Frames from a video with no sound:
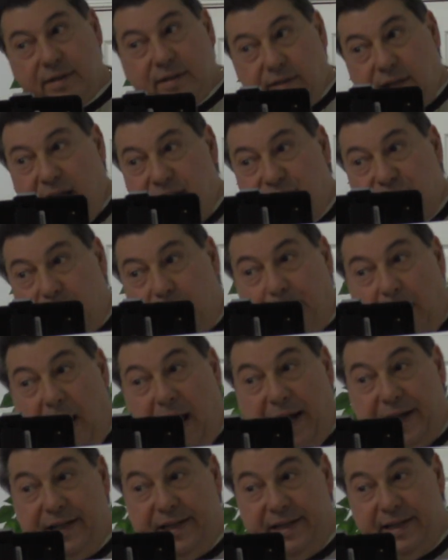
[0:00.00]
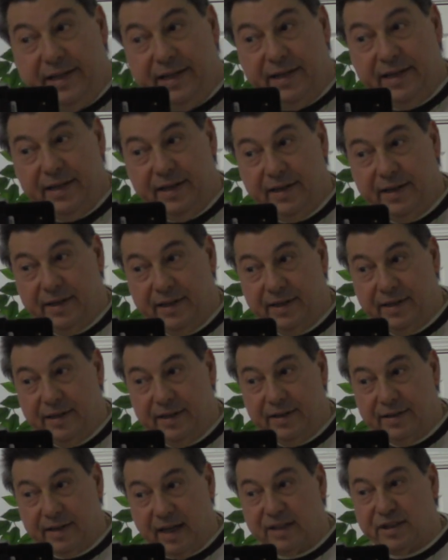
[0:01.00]
That's the body.
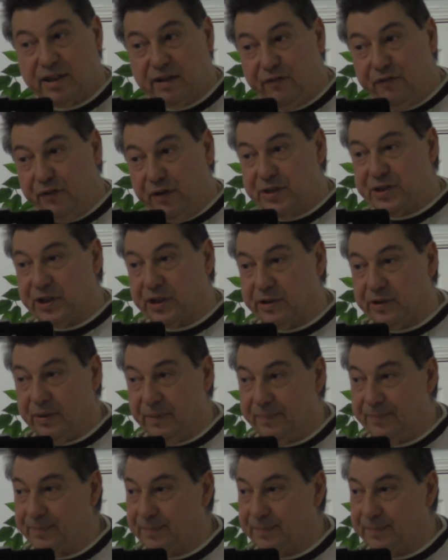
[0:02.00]
That's the physical.